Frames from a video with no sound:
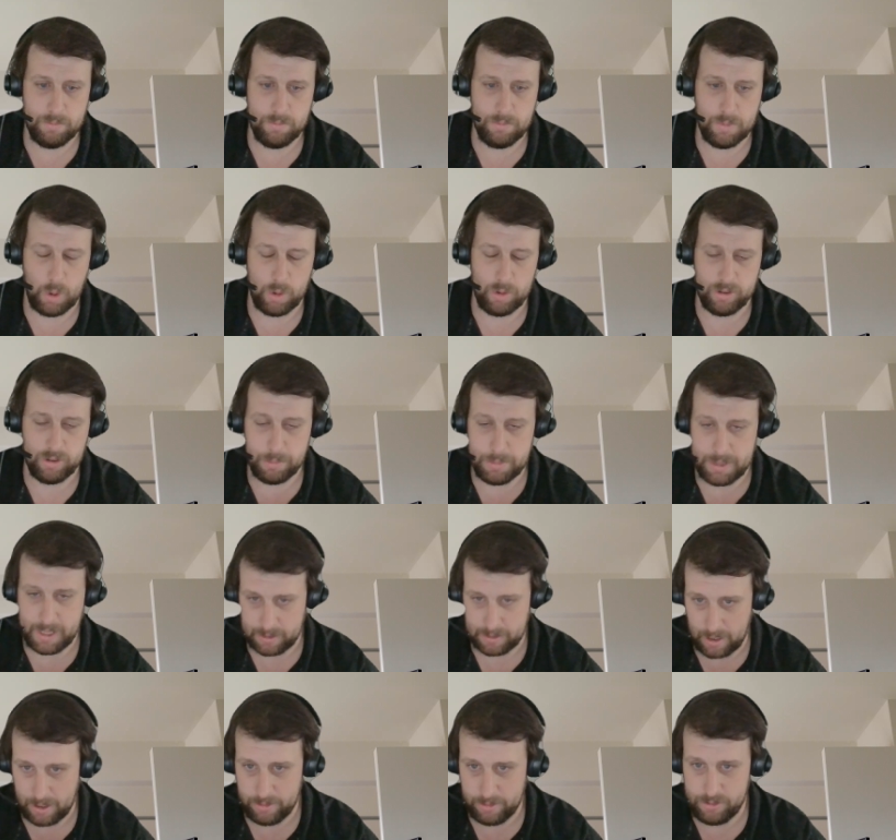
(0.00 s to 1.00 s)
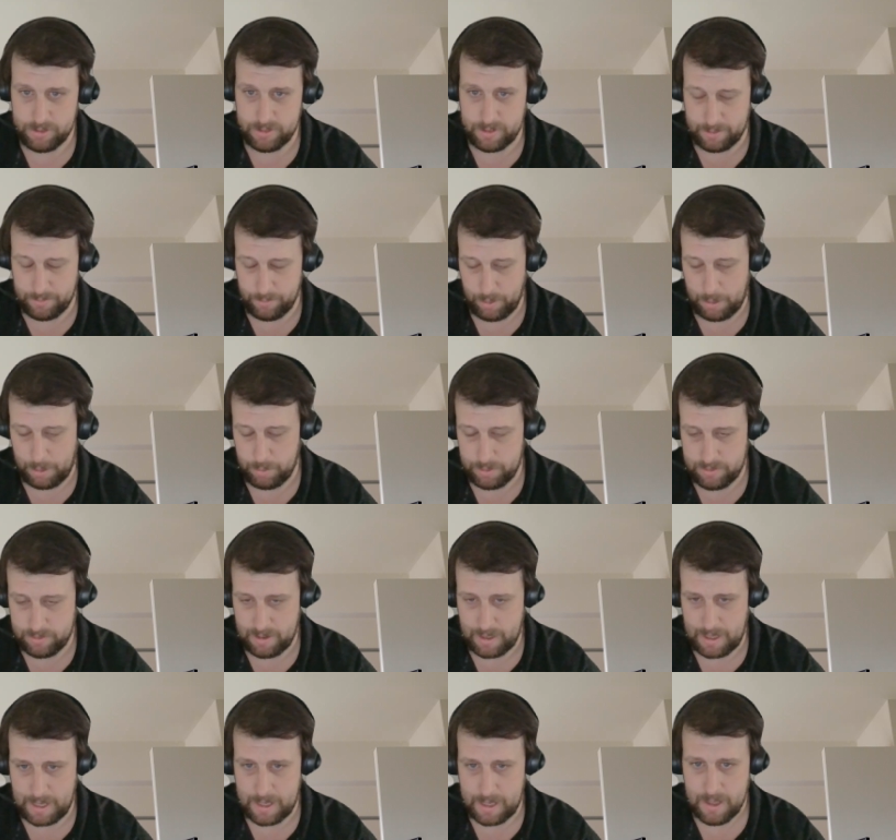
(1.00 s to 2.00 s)
or some technologies I would
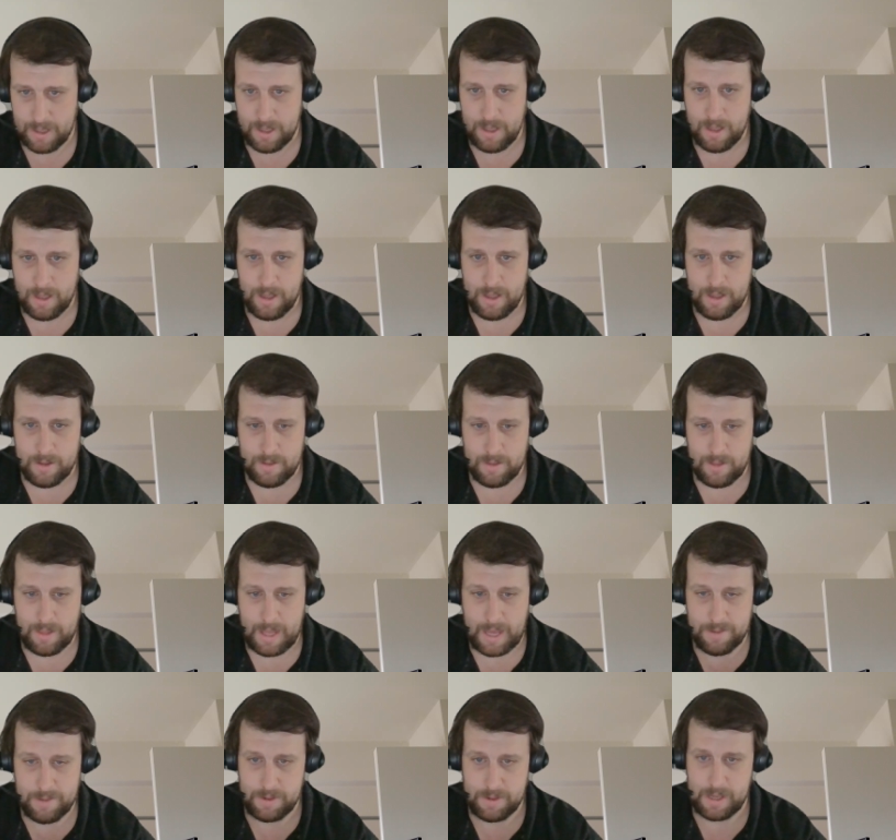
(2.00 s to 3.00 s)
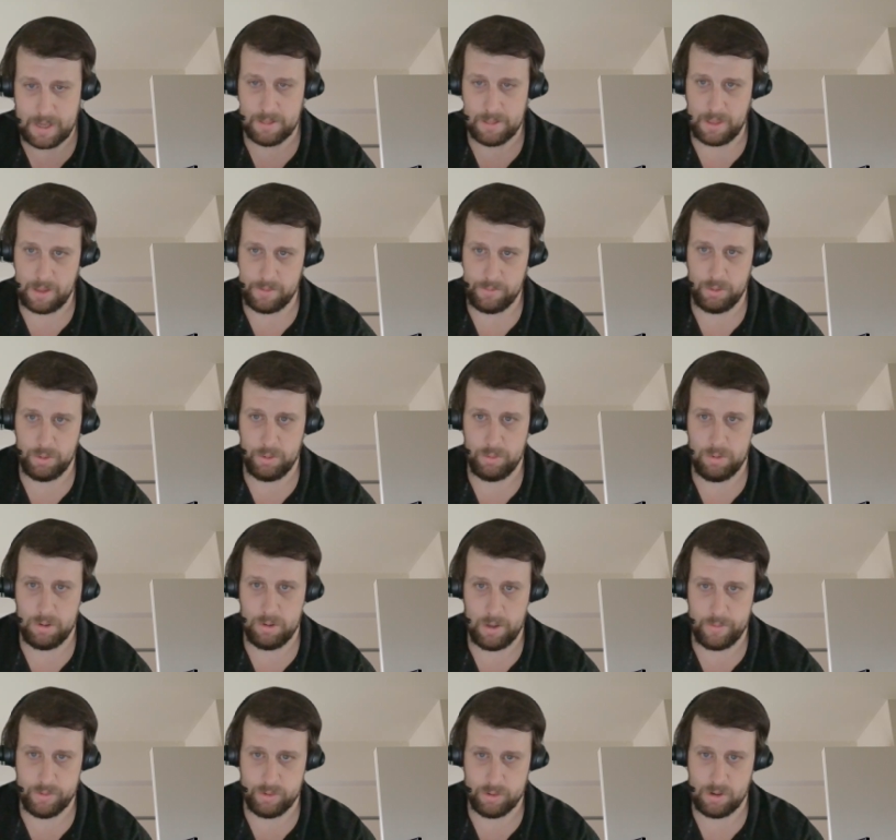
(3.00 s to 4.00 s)
say have a level
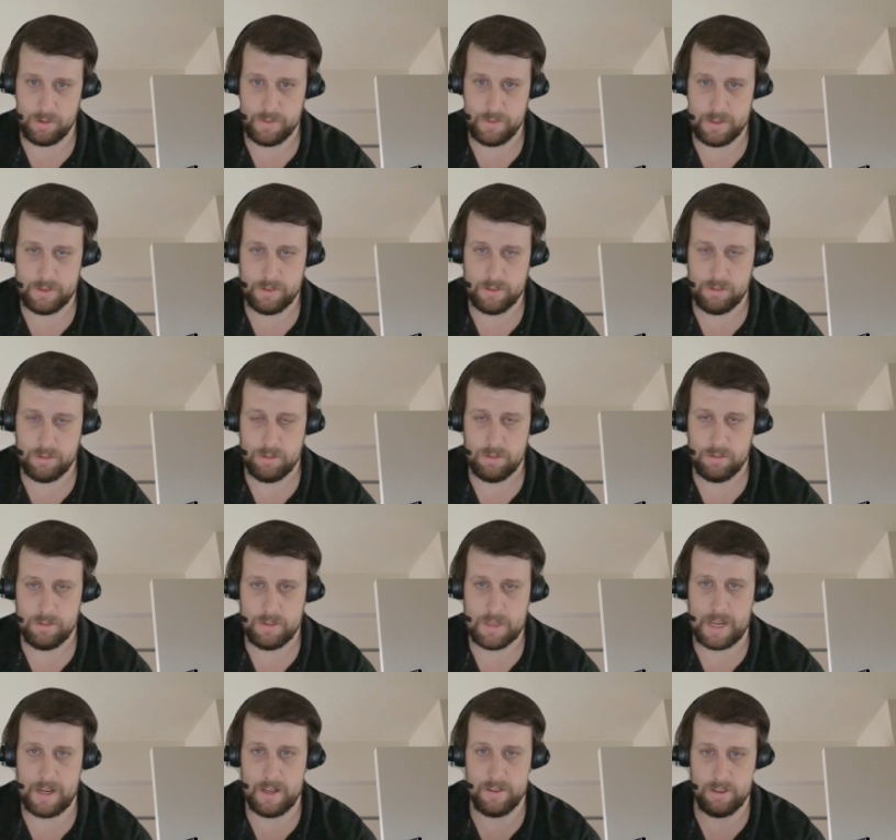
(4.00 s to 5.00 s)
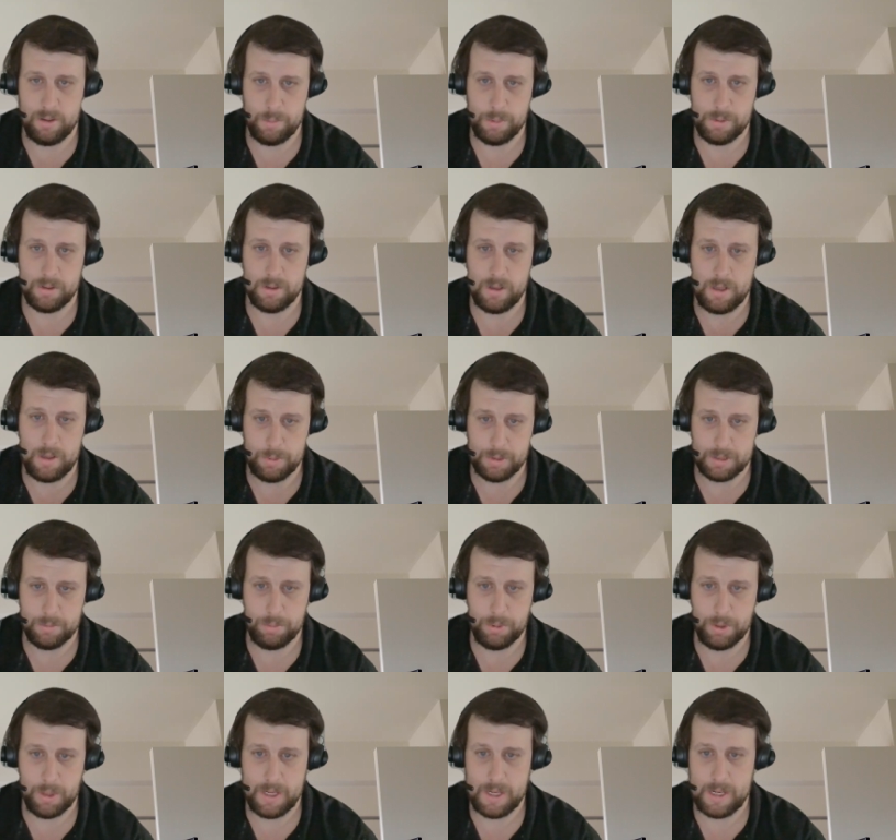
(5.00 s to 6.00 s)
of service that is HIPAA
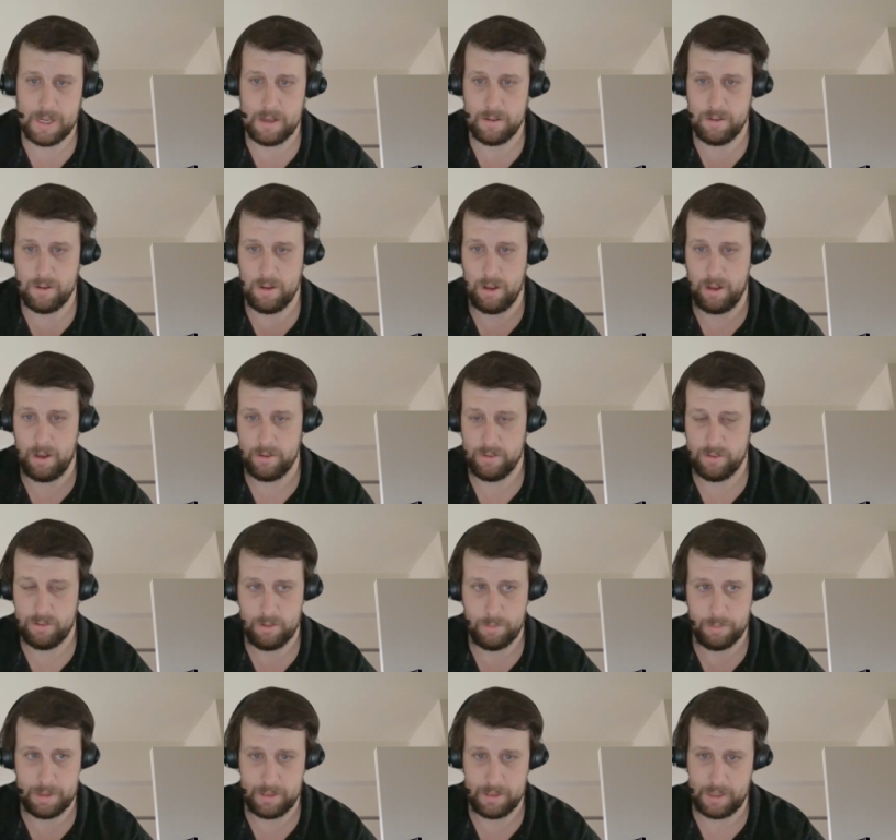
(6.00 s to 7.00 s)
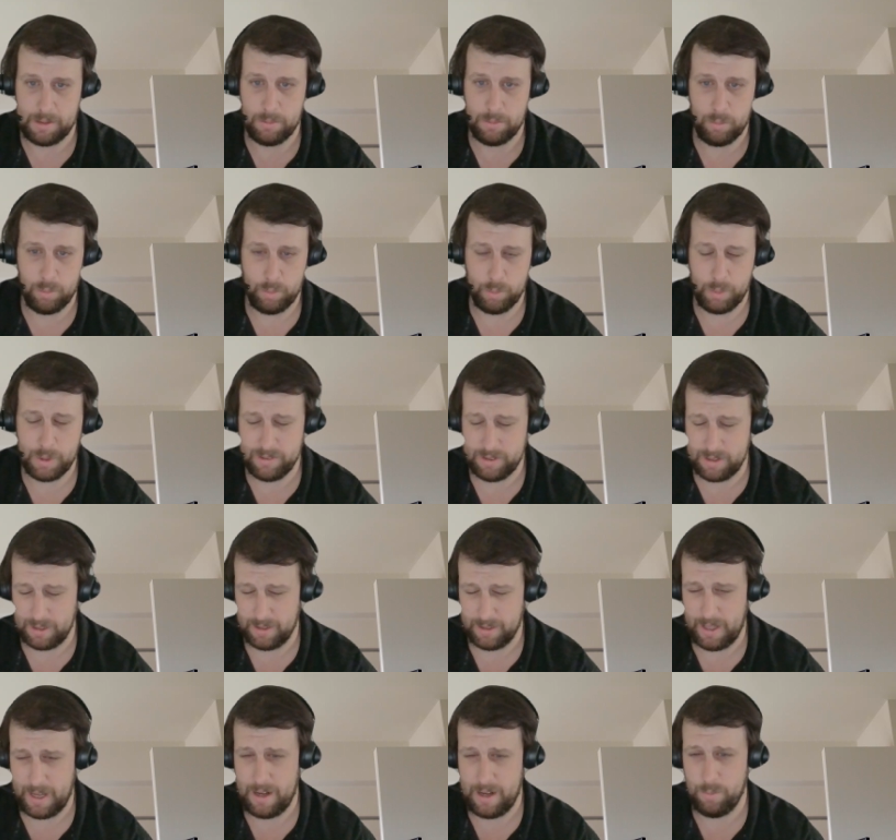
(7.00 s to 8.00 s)
compliant. Something like we see a
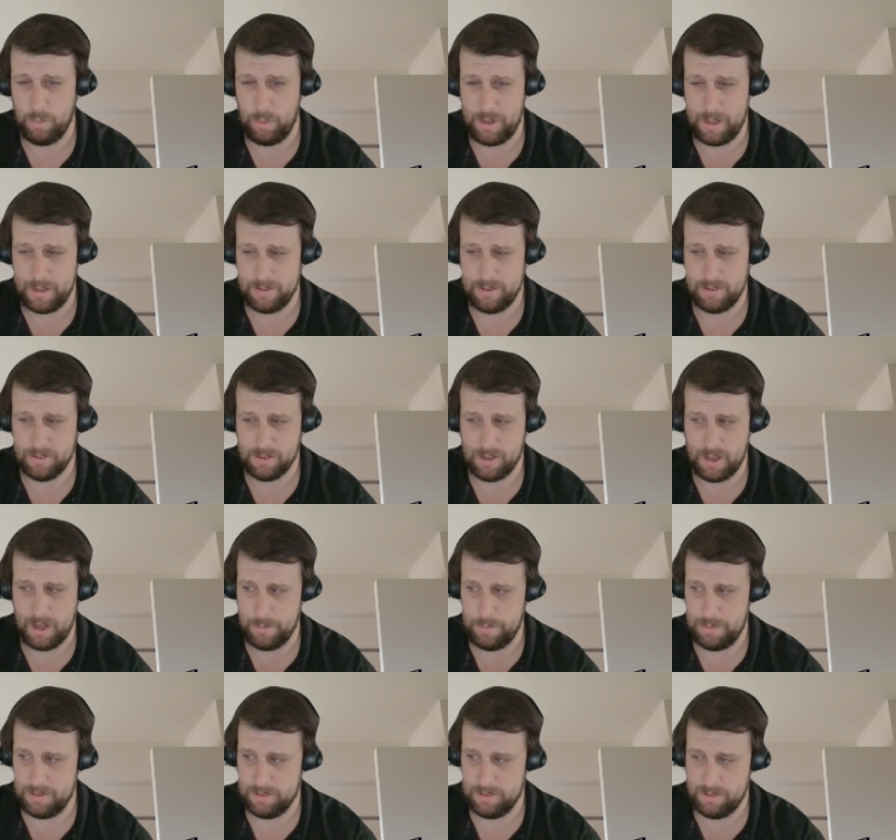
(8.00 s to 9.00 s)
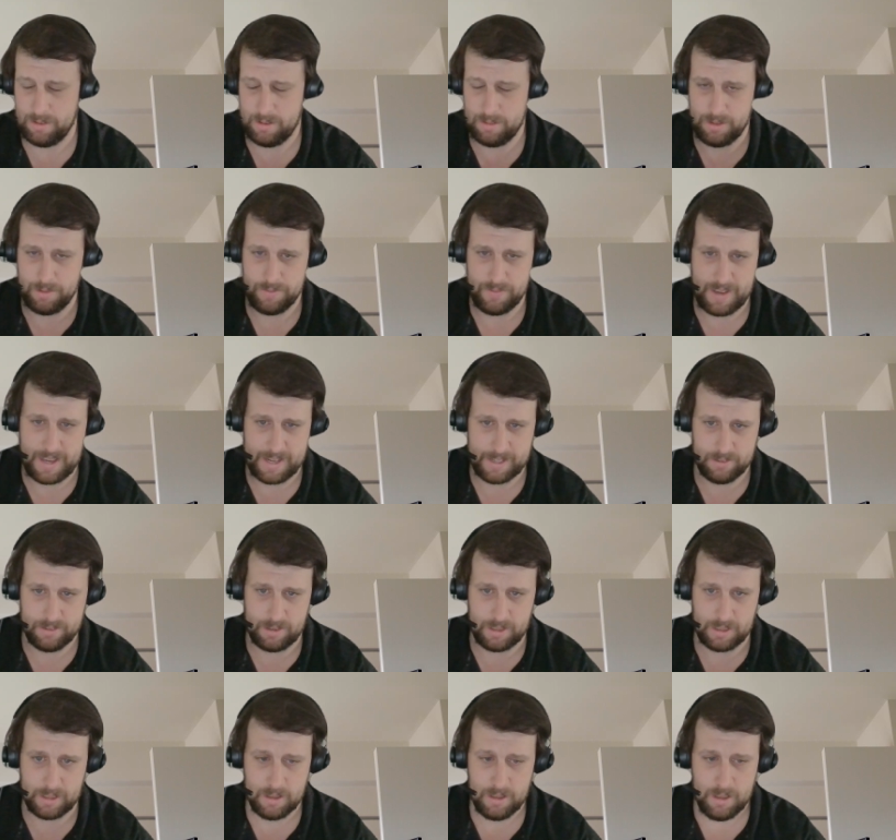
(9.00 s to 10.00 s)
lot at Syscom is the
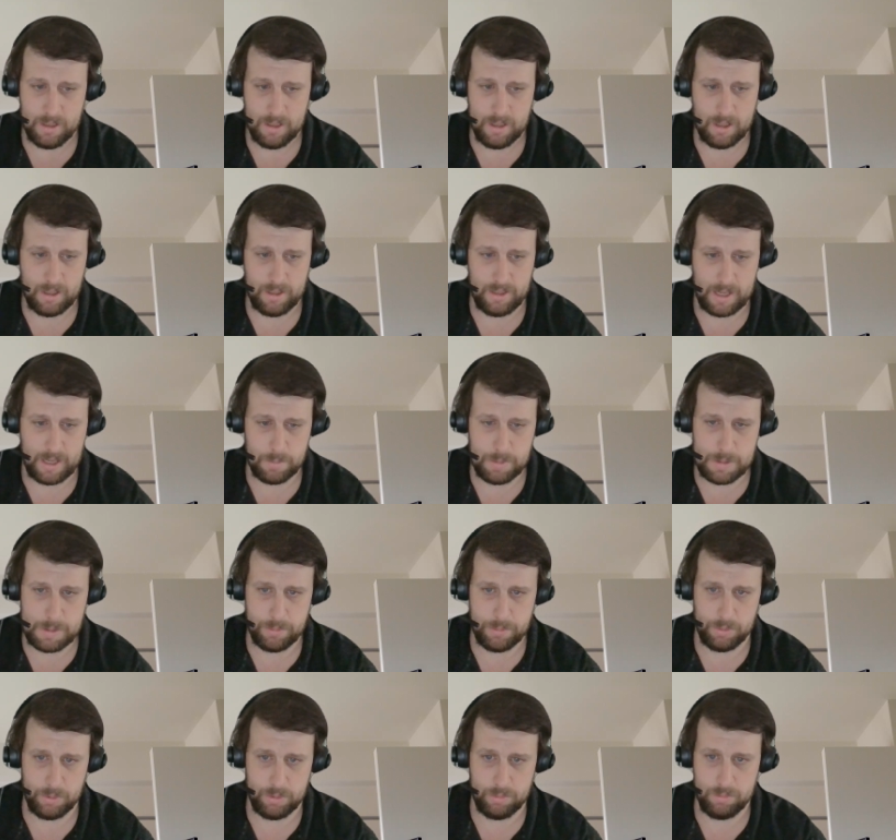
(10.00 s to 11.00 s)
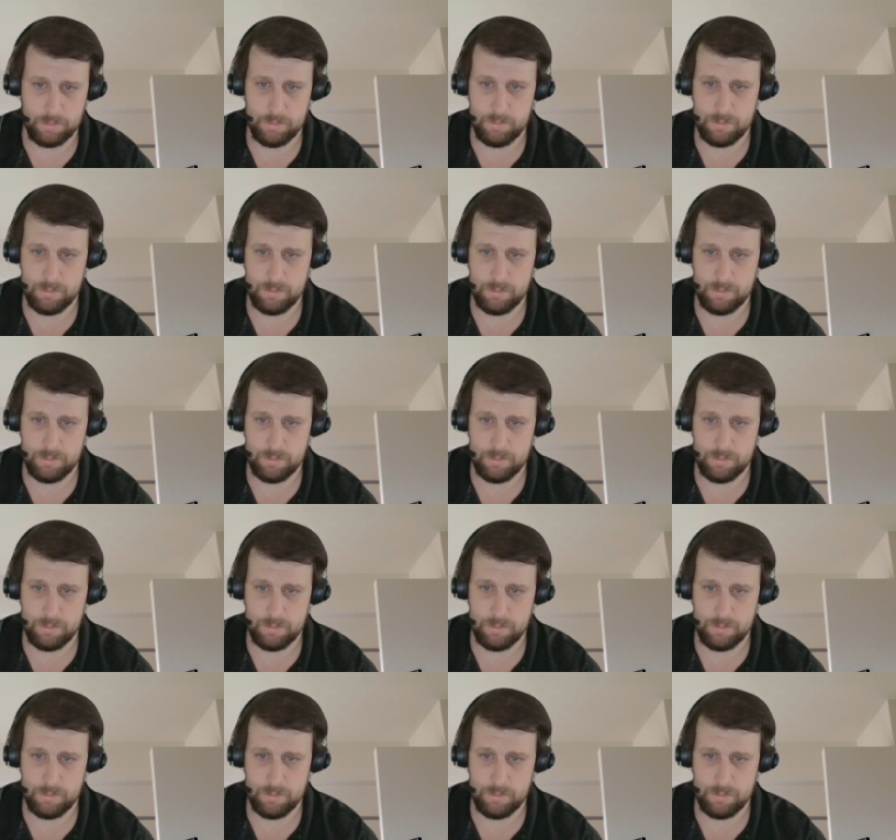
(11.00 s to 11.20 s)
faxing. A lot of people,